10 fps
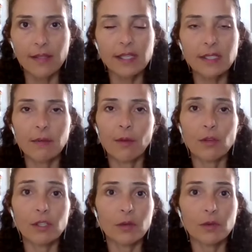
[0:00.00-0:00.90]
This
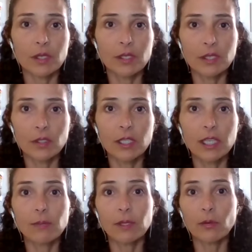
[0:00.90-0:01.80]
emotion was
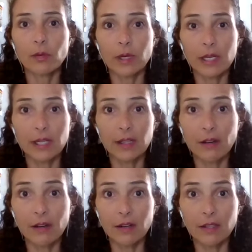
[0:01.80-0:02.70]
deeply rooted in
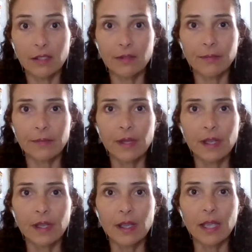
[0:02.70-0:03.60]
the heart.
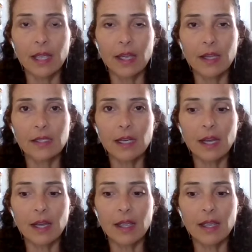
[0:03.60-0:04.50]
And
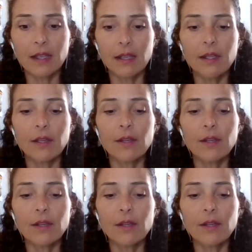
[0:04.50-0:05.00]
I